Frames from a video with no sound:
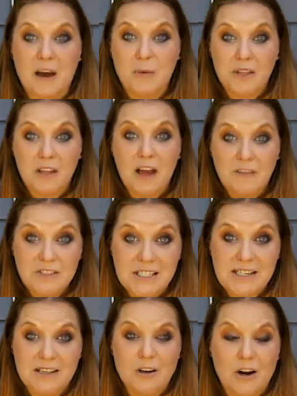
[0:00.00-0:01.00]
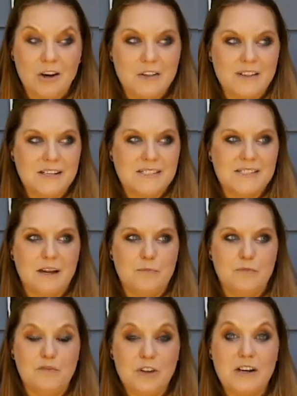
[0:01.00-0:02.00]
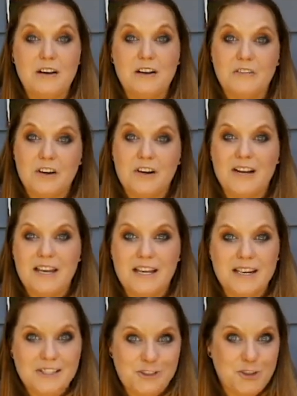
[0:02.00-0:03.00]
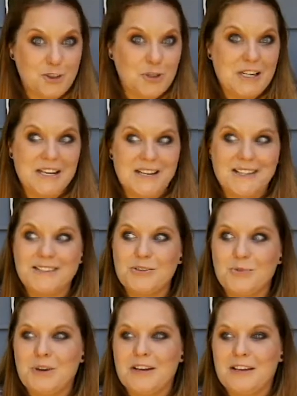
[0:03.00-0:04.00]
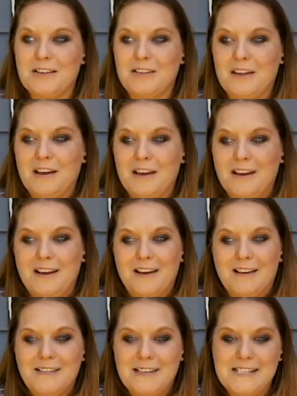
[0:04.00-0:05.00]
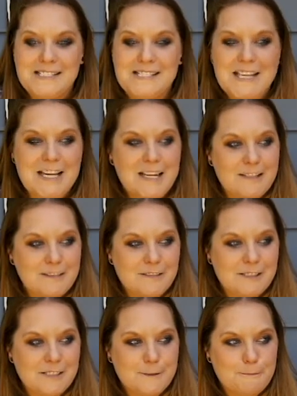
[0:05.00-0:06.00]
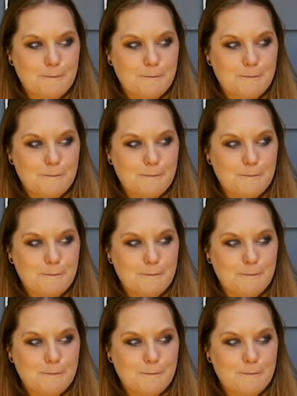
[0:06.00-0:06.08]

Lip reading: I would love to hear all this. I'm very, very intrigued with these things.